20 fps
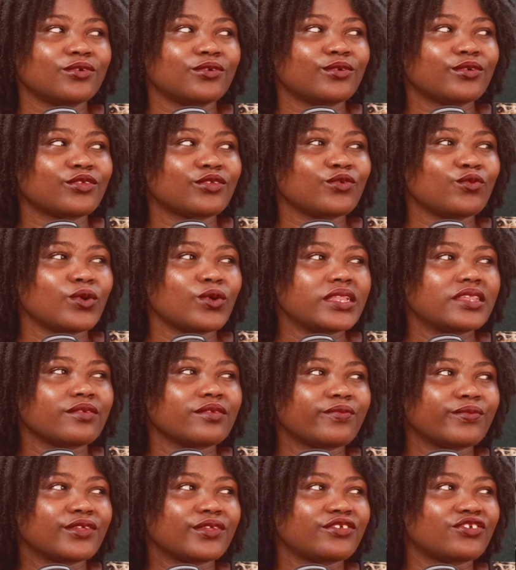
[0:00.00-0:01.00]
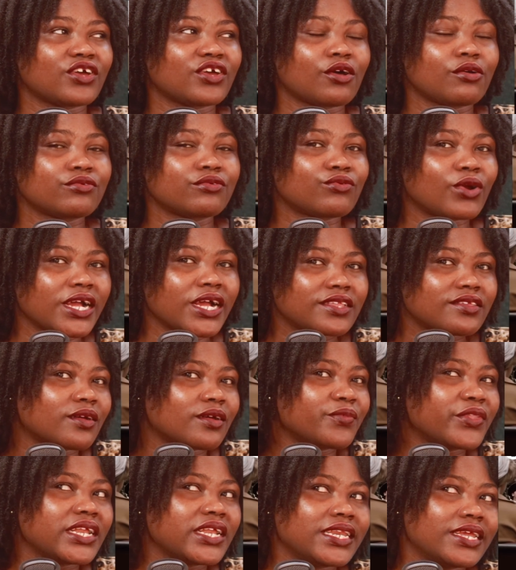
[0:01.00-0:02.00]
So what if the child writes
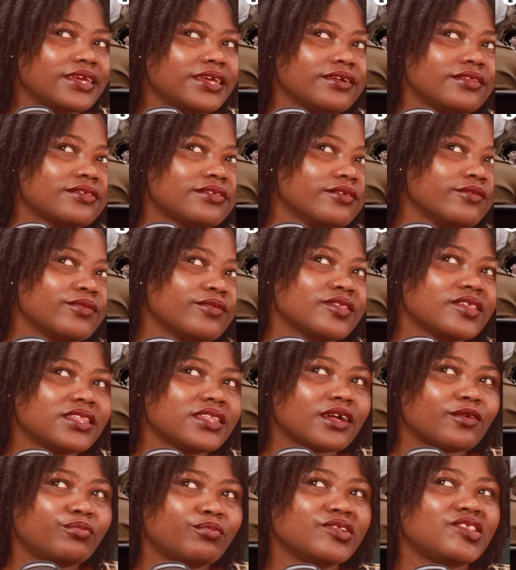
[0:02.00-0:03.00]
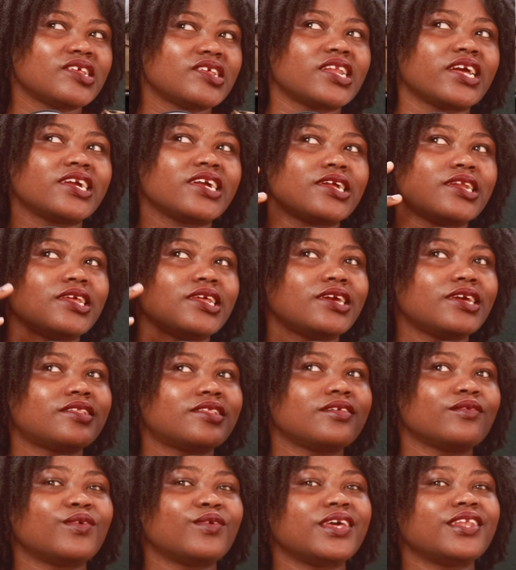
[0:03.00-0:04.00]
something negative? Isn't that putting like
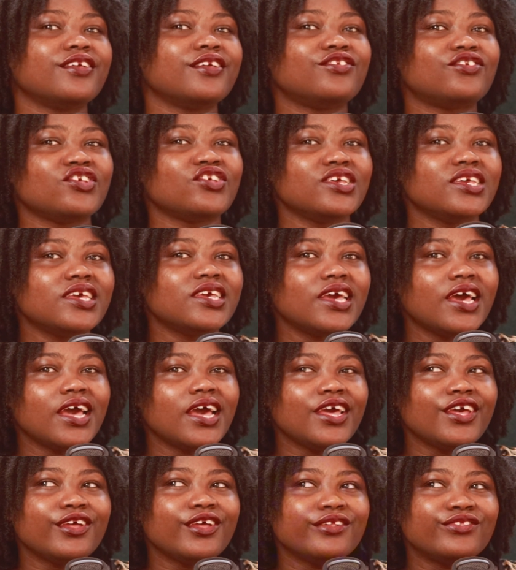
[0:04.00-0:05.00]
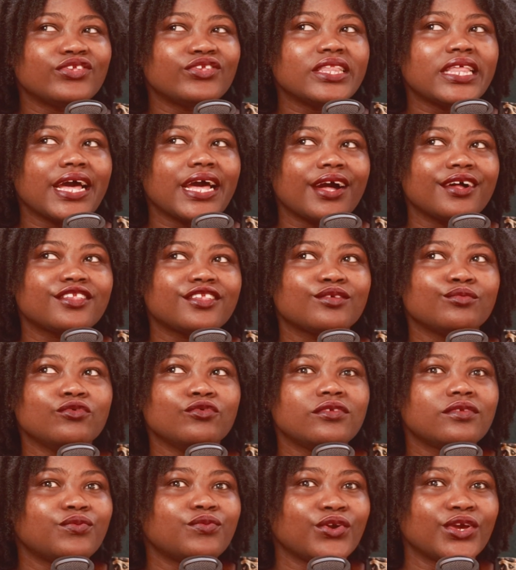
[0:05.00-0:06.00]
negative energy into the
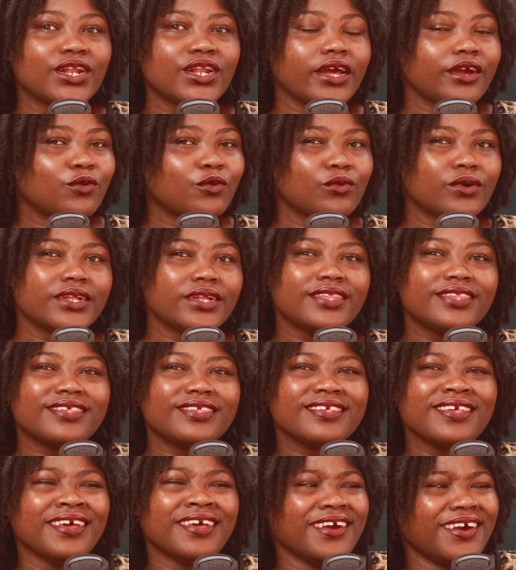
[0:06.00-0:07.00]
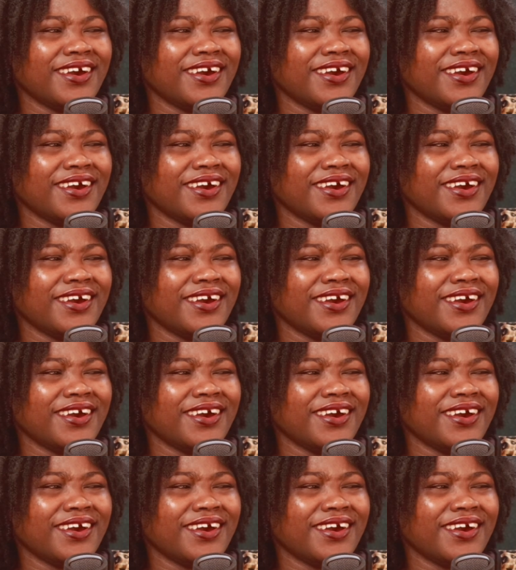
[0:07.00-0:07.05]
atmosphere? Like what?